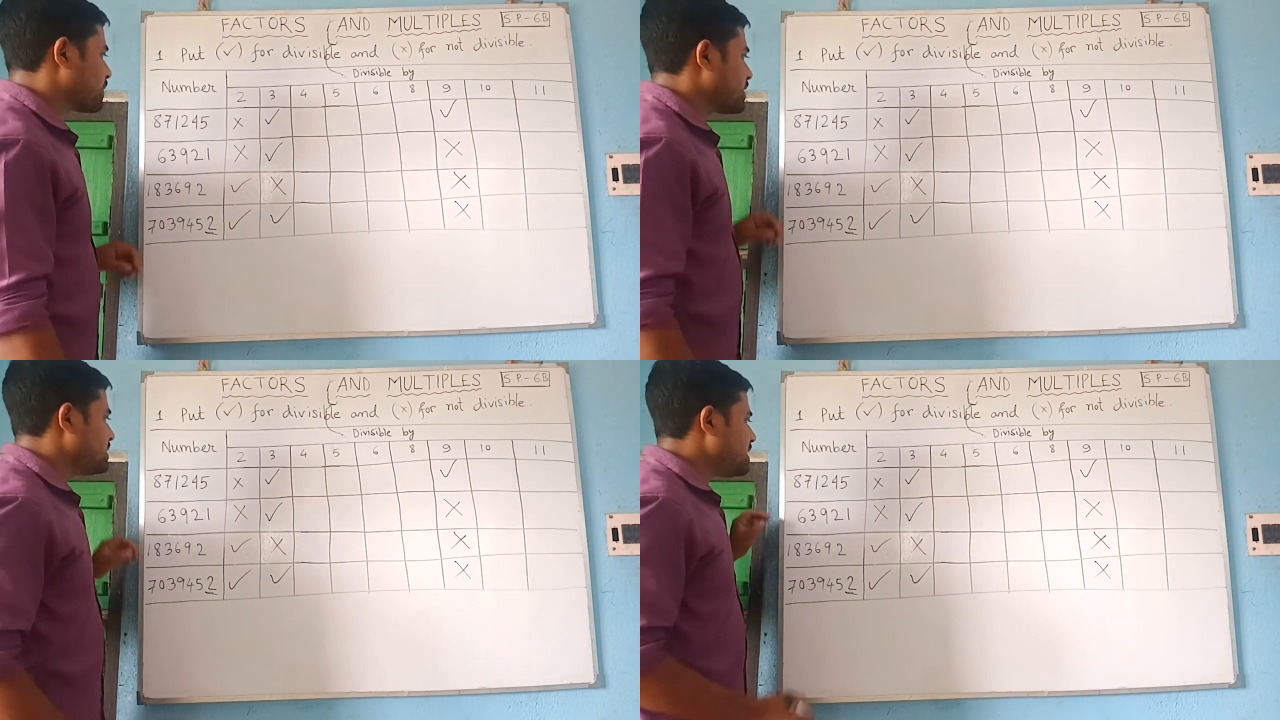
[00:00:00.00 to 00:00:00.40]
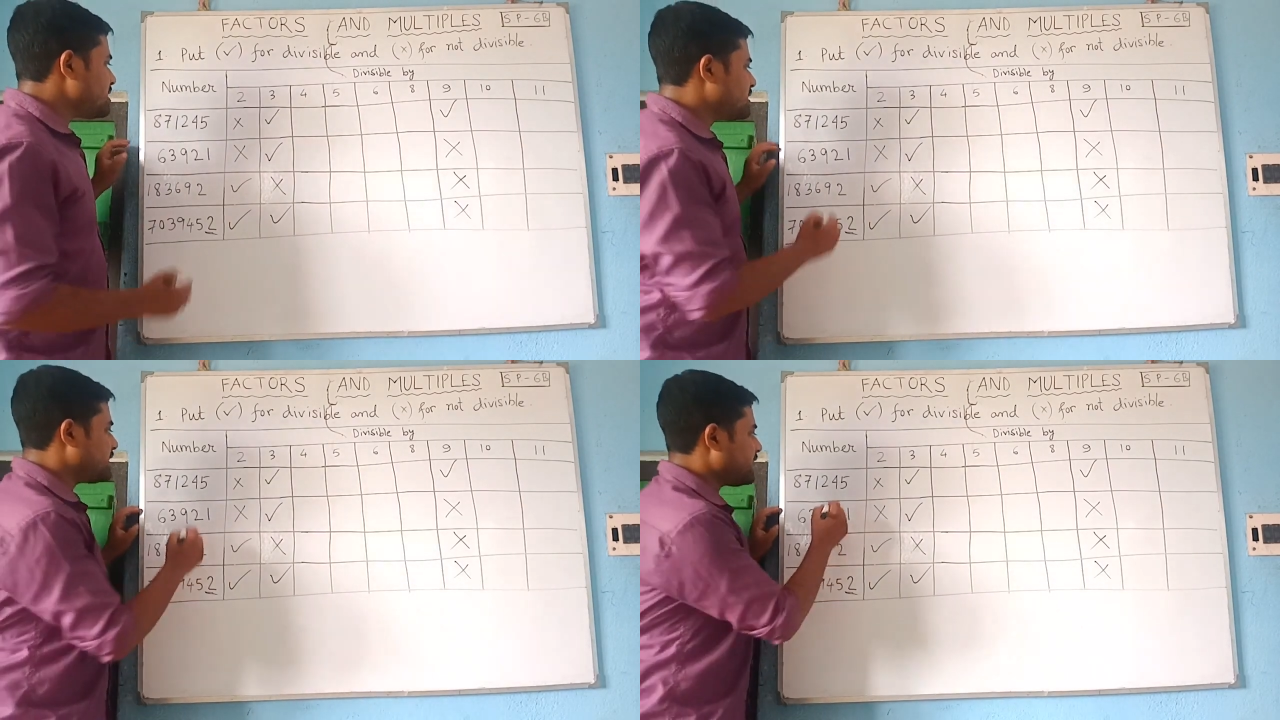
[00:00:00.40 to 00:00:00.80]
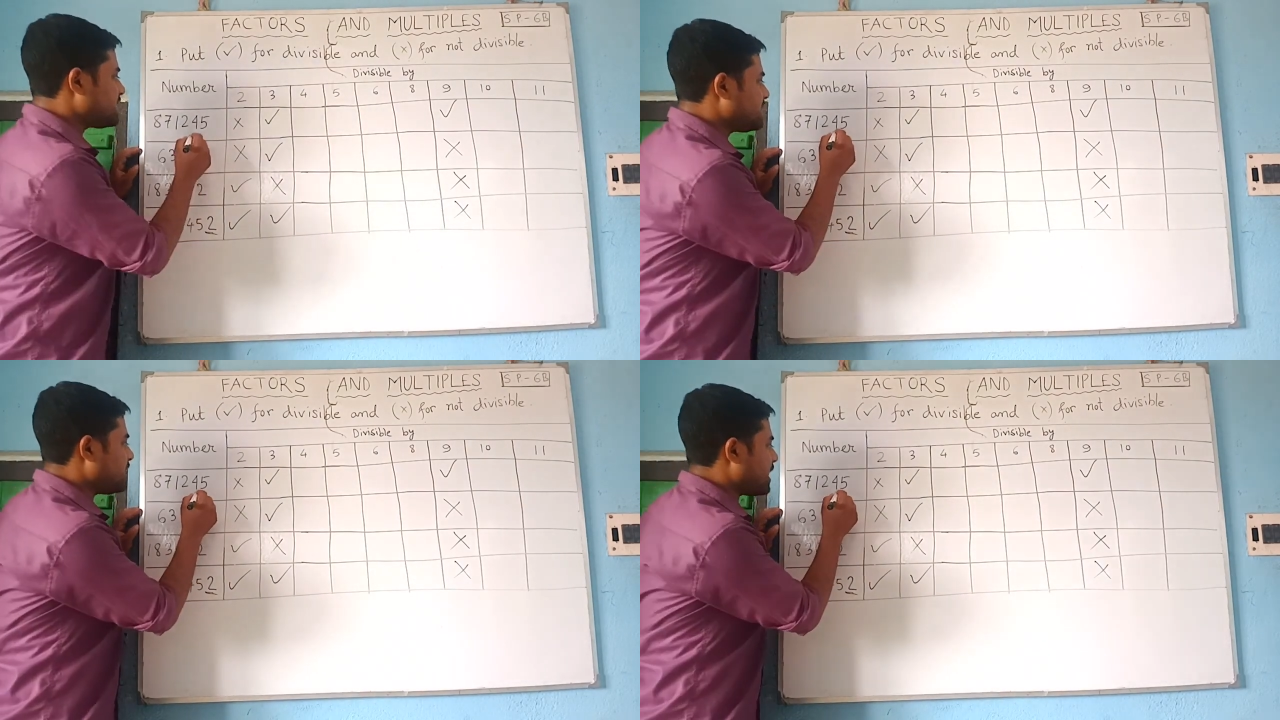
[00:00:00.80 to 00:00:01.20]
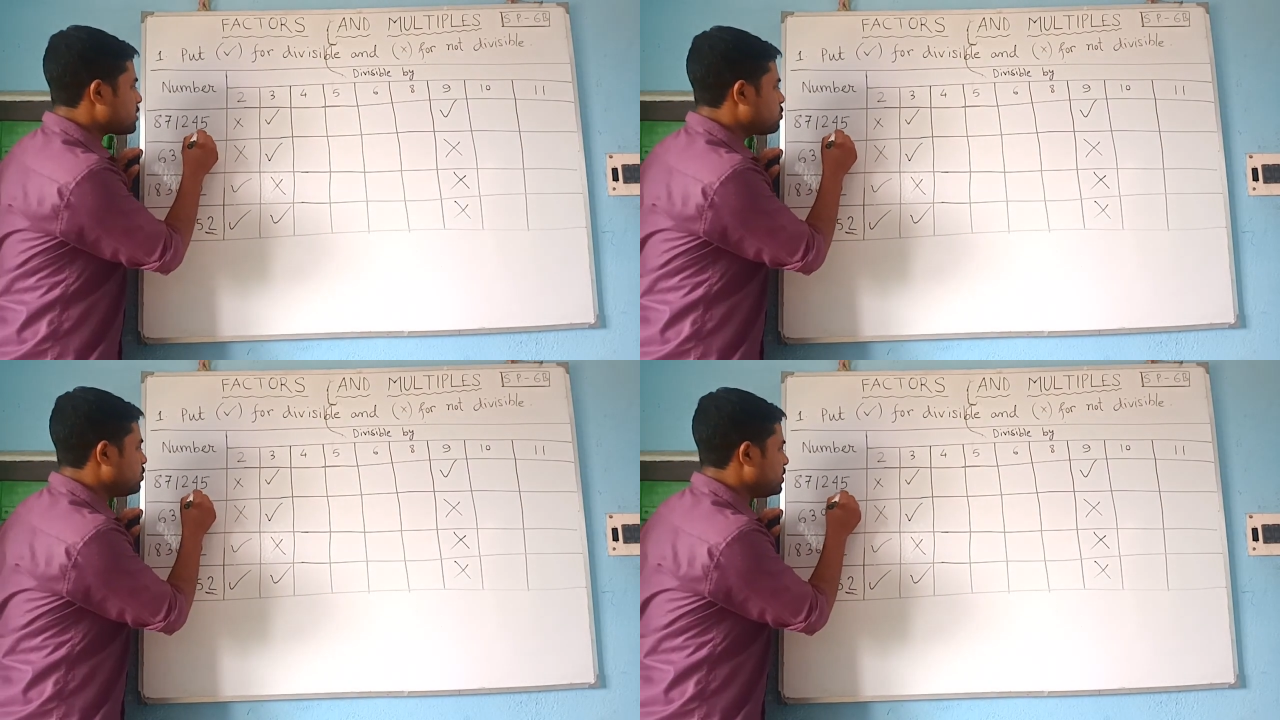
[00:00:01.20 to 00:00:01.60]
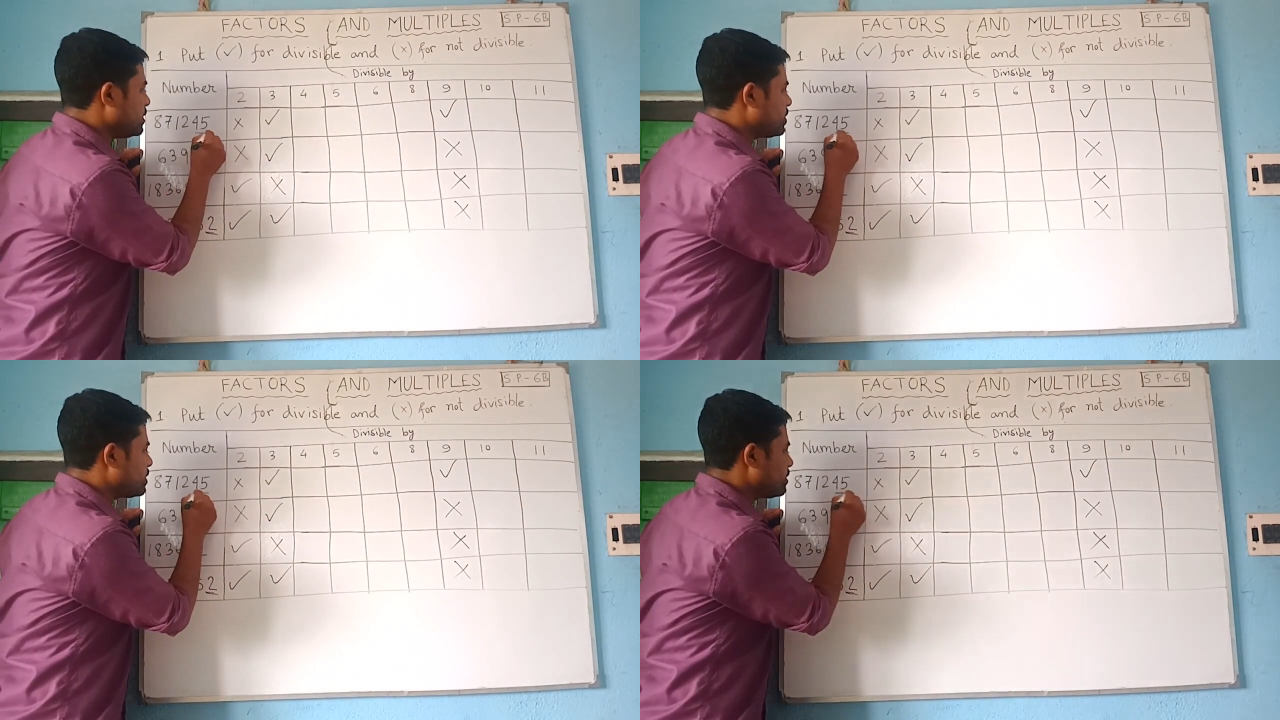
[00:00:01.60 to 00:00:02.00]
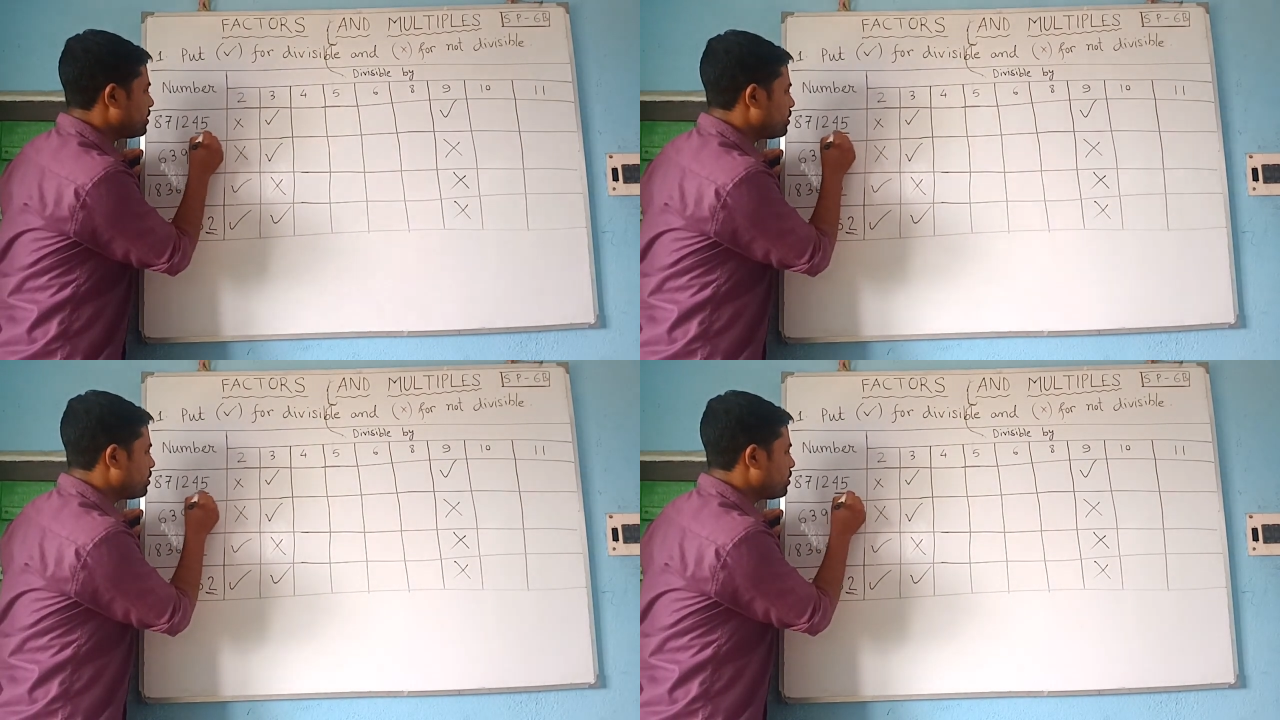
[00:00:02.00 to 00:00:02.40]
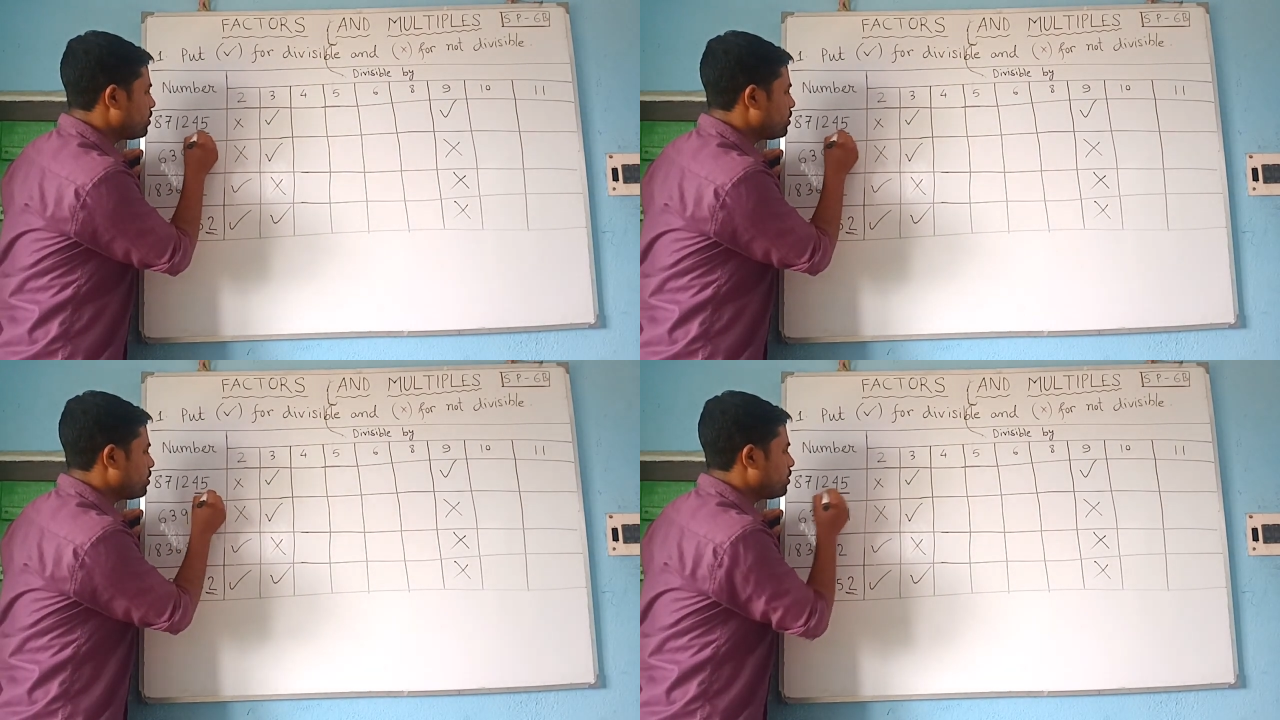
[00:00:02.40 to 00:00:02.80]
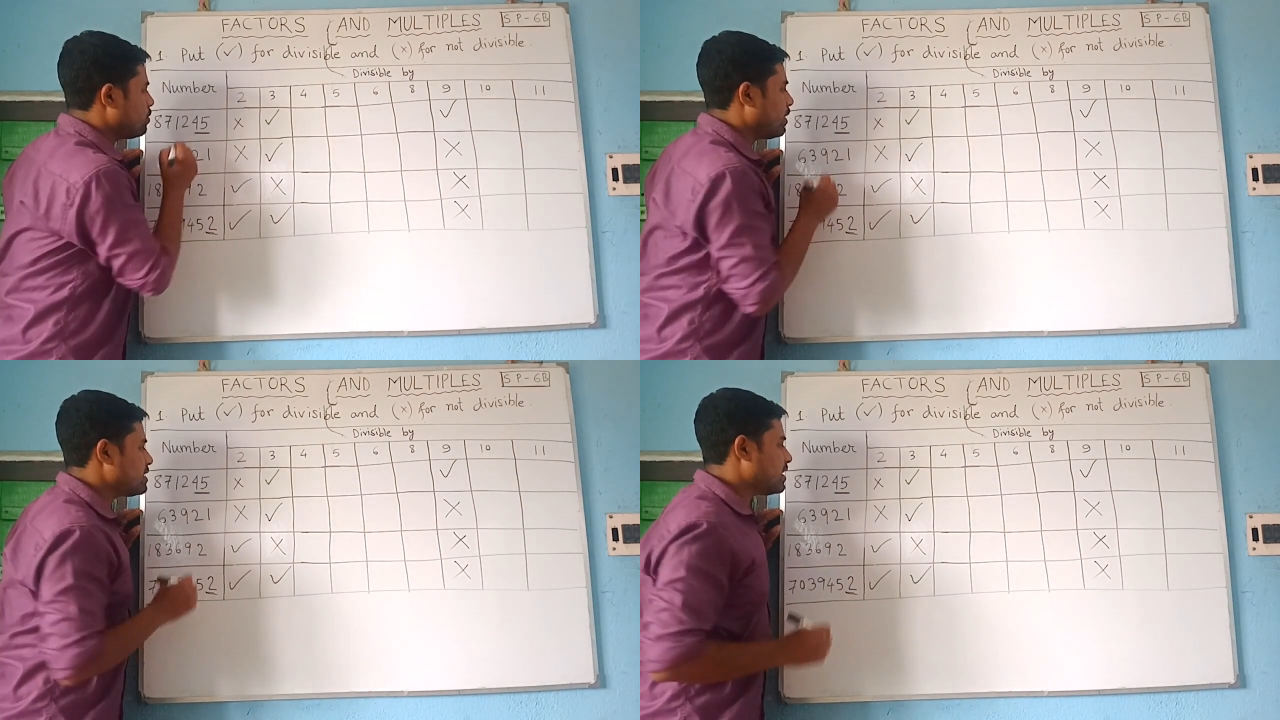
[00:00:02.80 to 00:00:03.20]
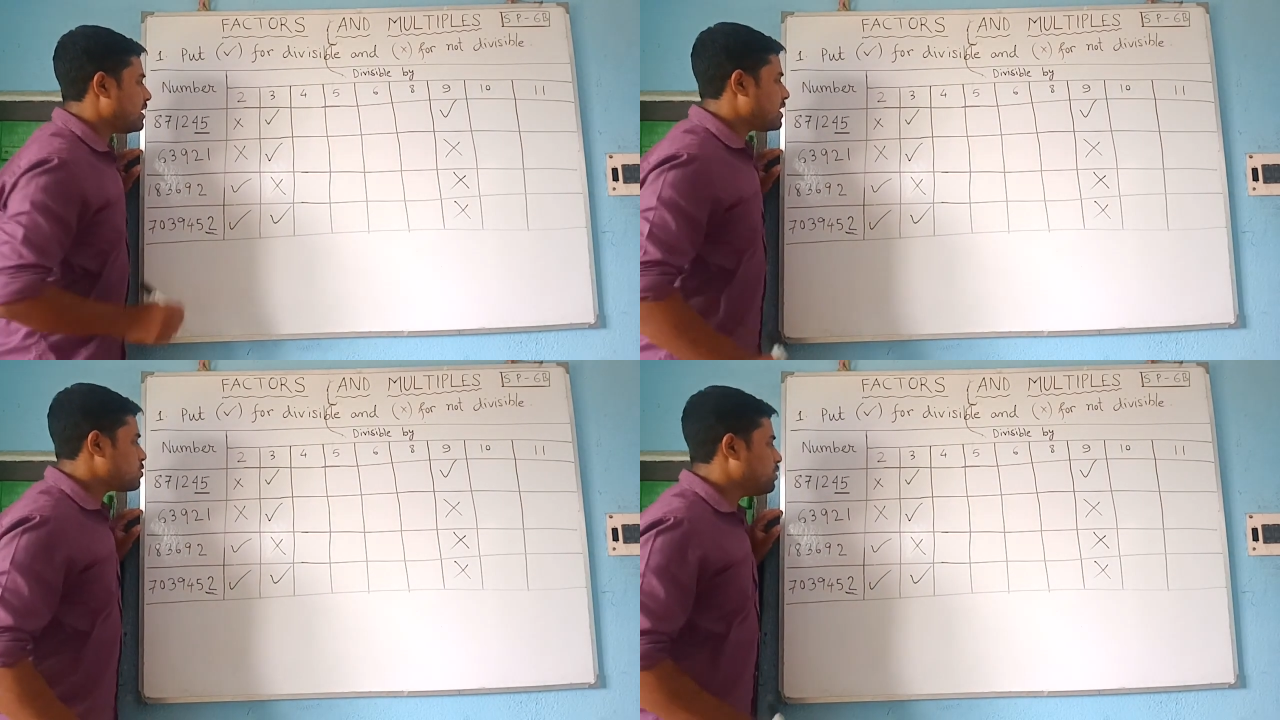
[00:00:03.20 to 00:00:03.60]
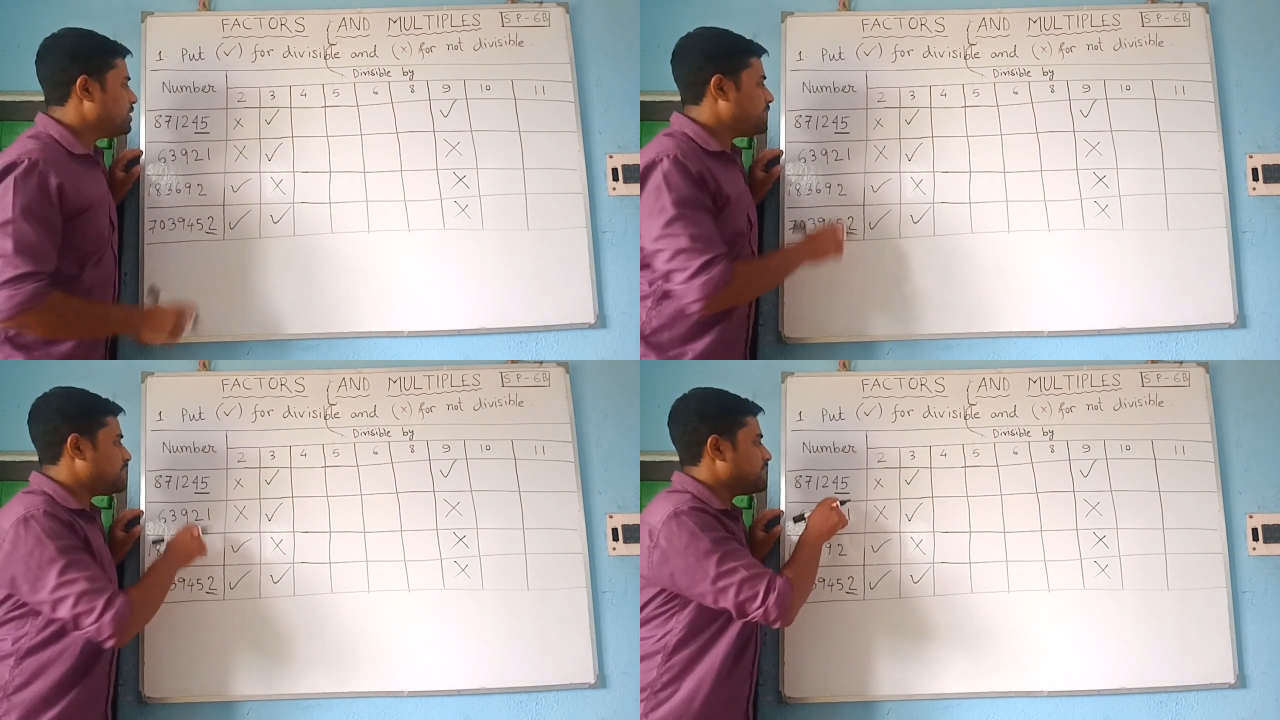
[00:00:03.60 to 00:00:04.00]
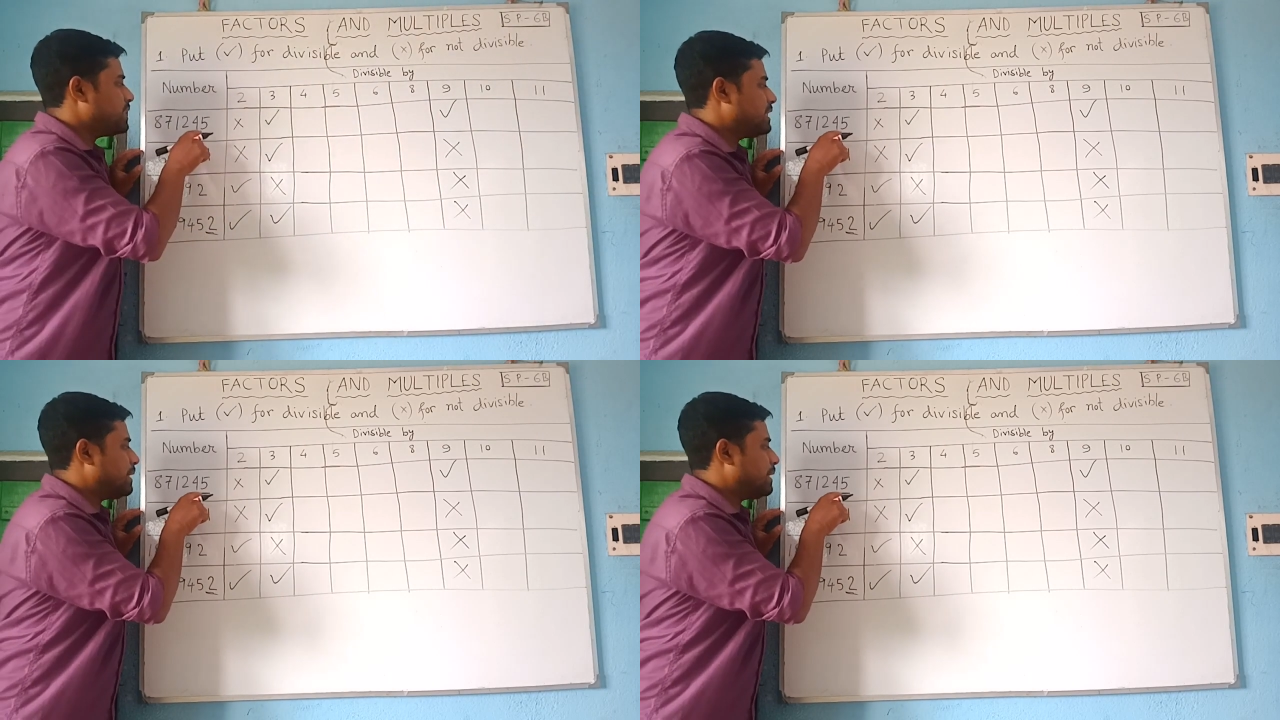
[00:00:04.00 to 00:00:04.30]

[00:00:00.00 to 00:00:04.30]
just check the last 2 digits. What is the last 2 digit?